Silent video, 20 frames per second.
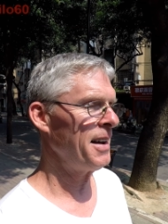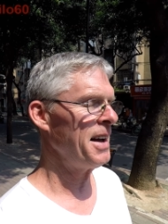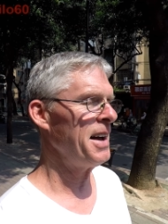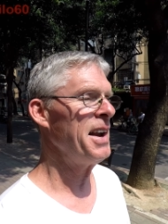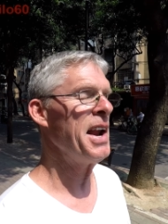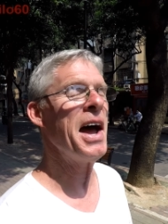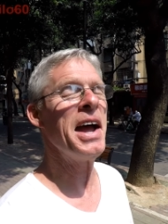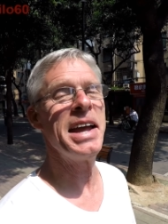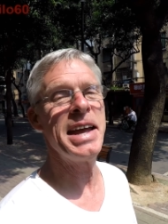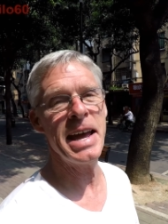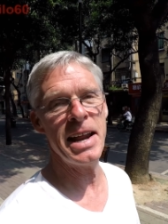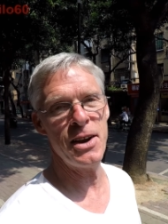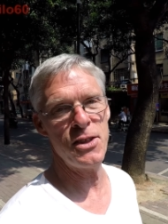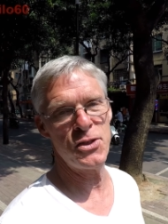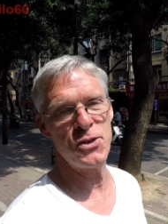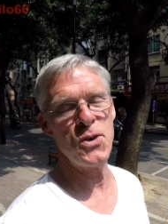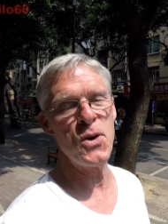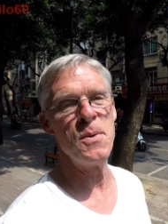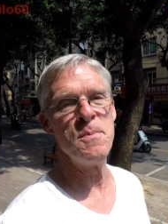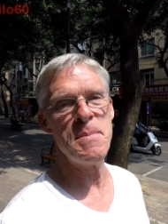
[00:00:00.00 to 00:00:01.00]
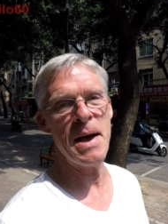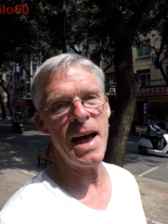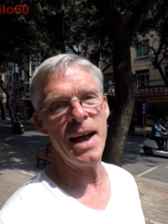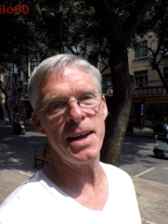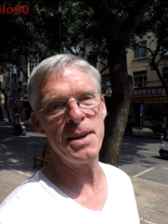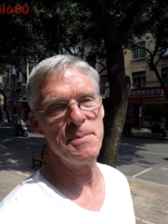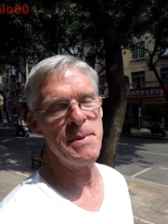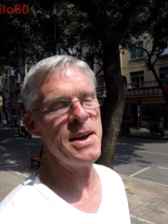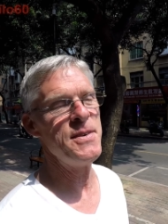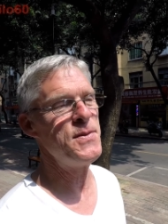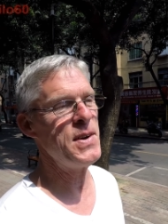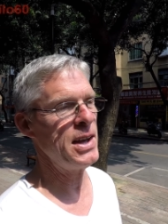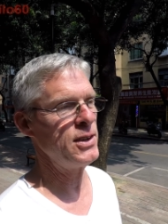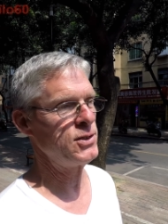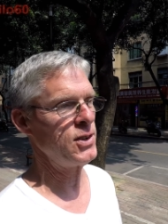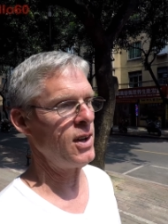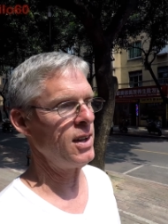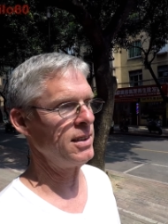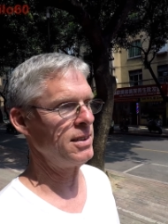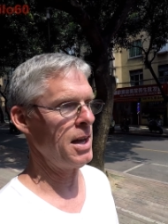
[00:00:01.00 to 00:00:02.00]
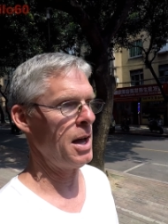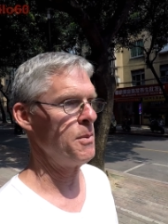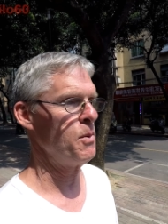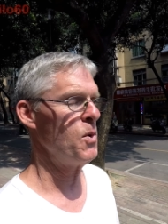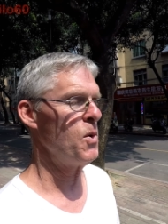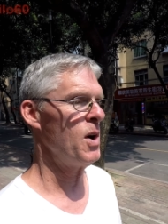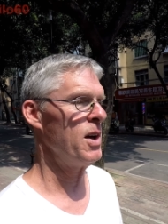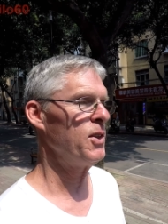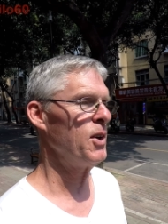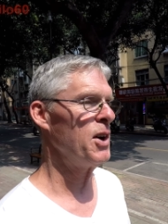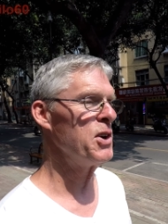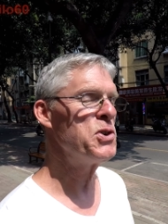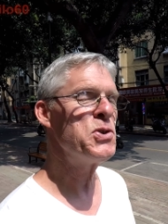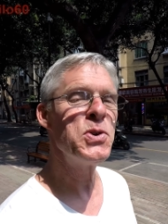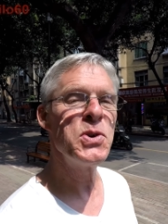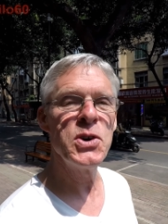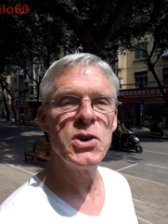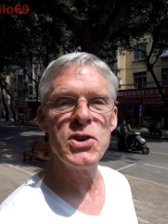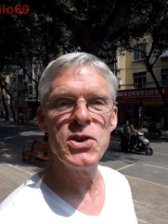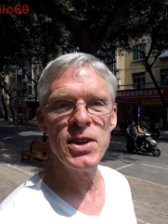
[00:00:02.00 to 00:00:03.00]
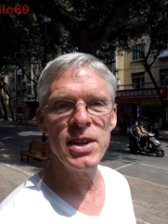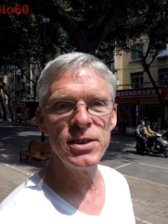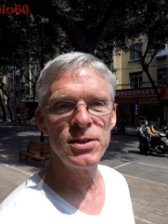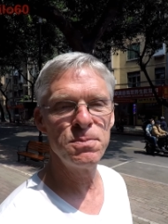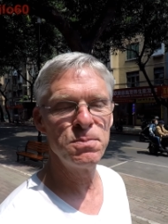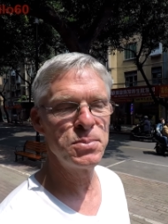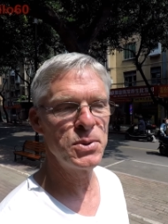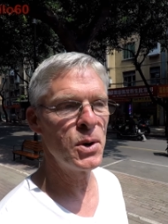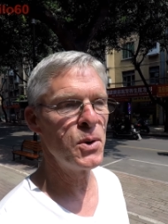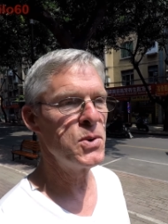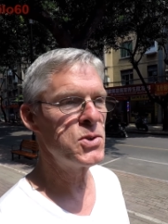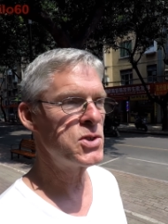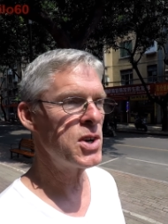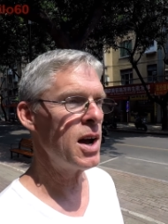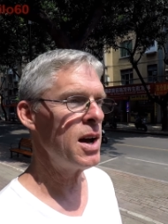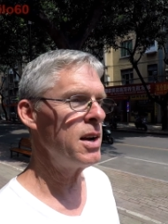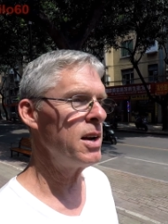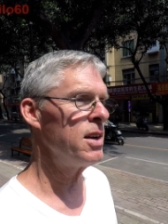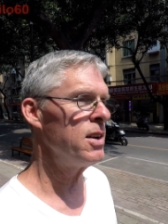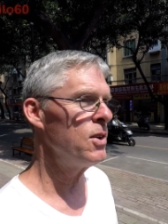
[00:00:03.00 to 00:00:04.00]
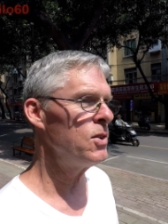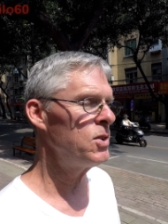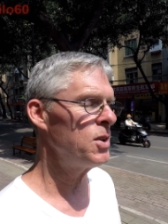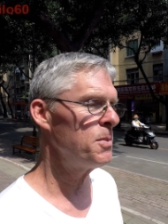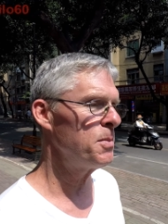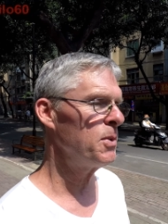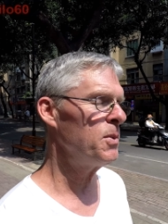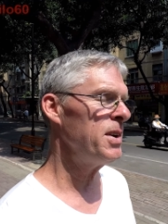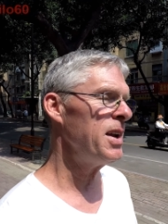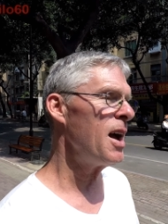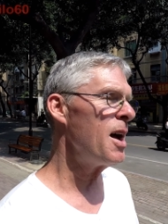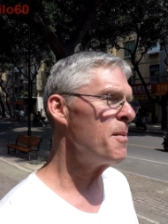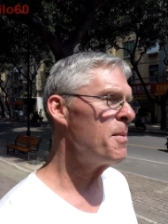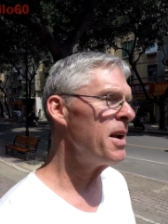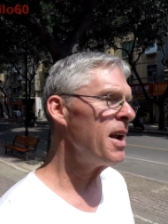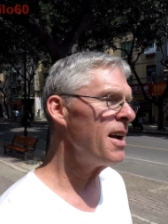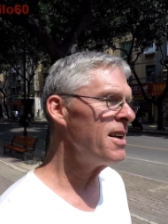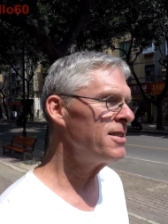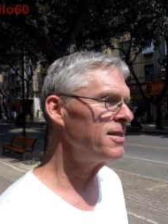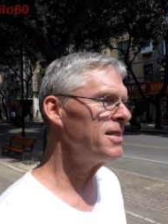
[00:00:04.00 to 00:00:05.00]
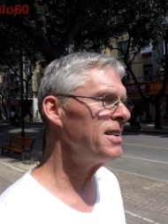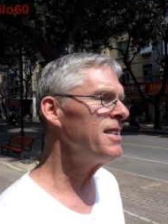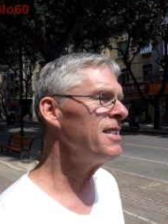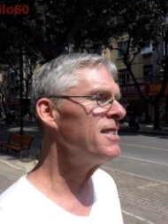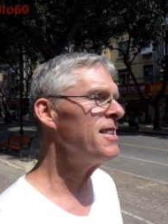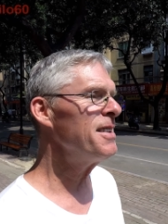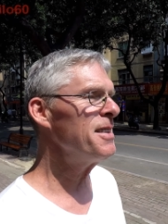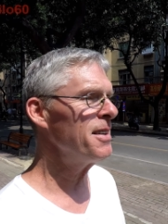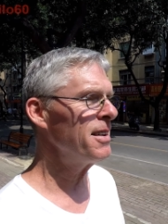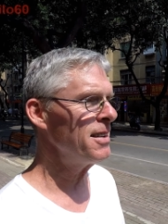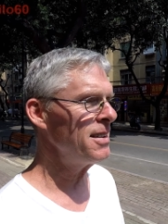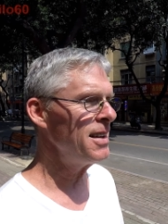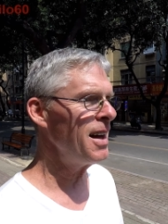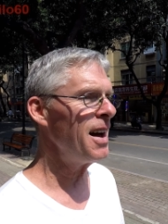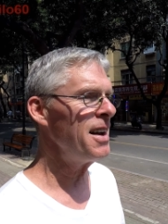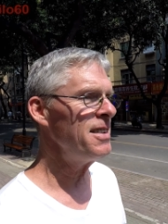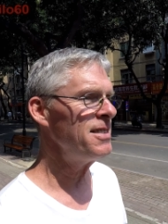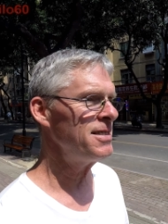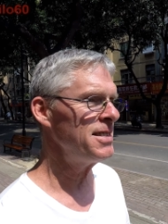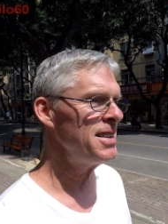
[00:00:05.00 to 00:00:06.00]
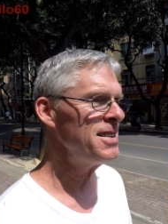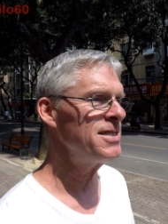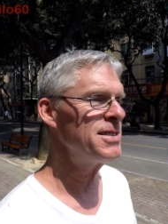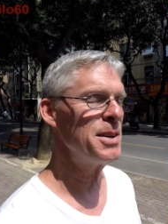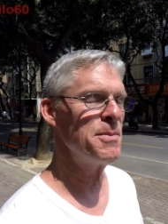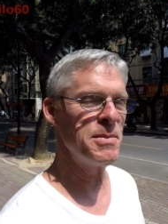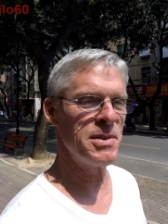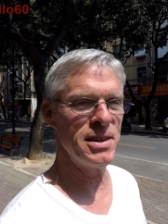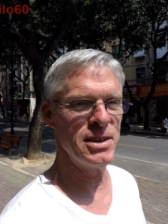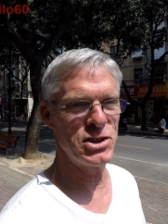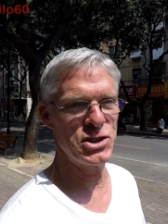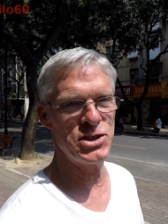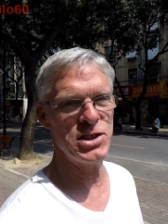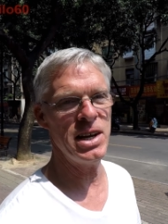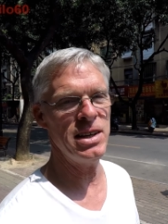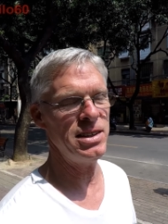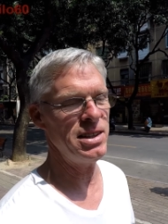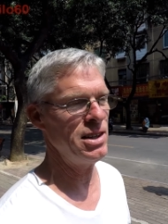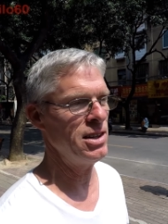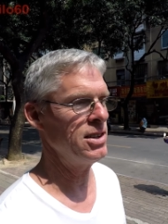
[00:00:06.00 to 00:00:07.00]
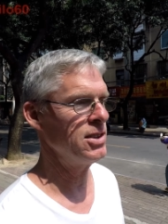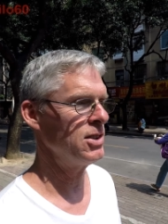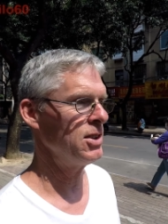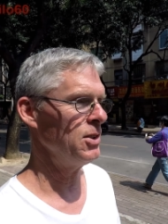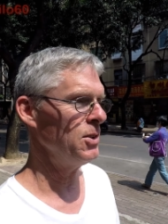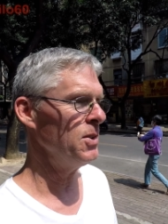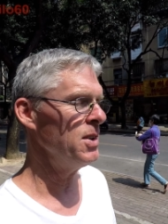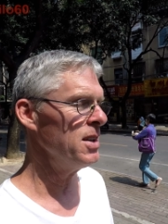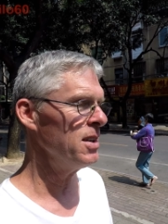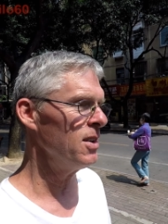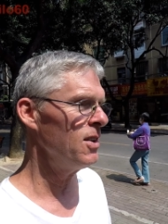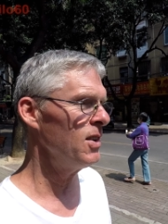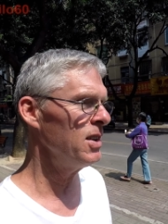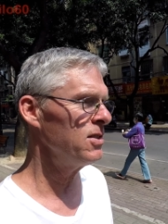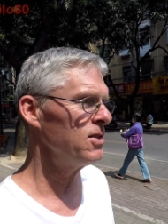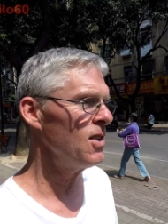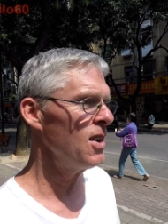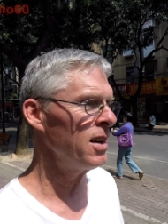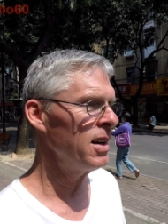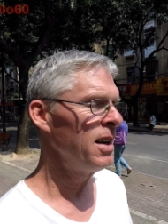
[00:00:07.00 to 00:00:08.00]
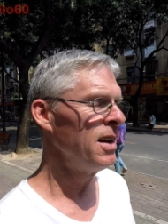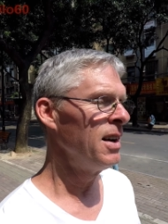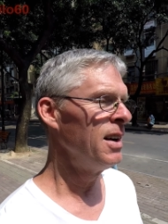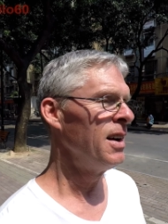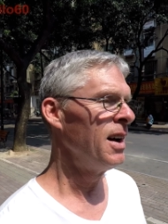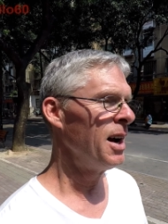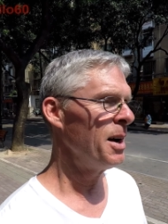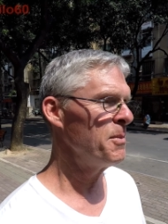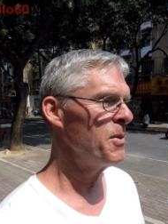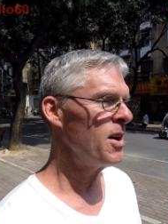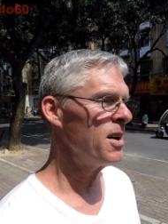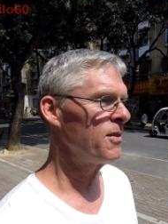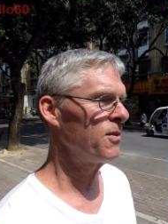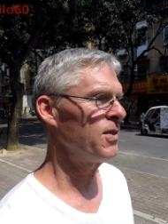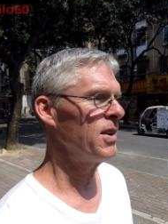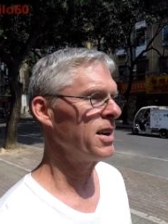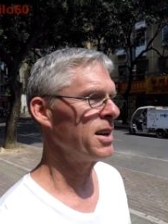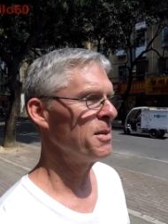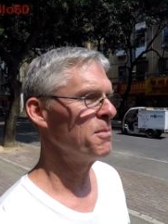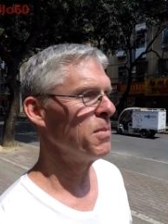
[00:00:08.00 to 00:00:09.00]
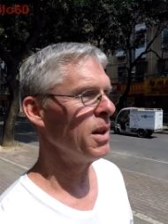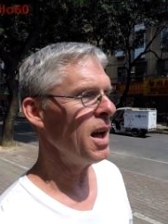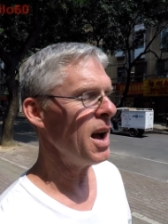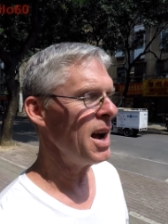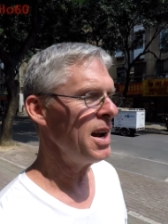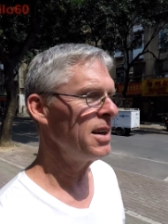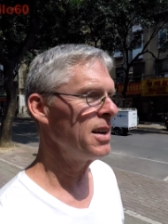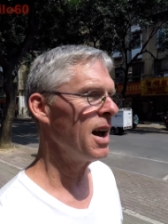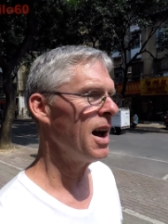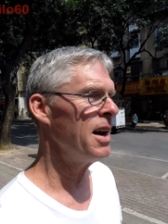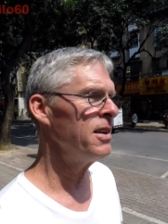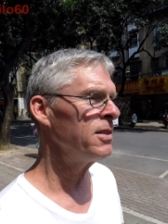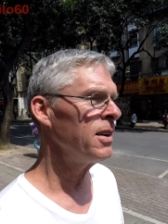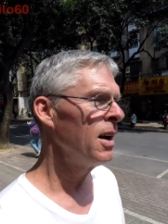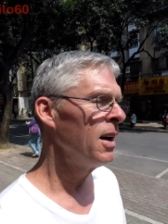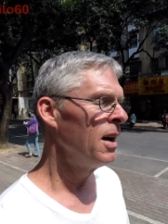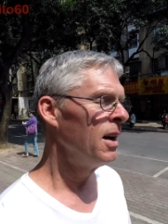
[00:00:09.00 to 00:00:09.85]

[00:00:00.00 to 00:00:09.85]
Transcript: and I get it thrown back in my face all the time. Oh, I thought you were this pro-China YouTuber. Well, yeah, but I see the I see some of the shit here too. You know, it's not I'm not freaking blind, guys.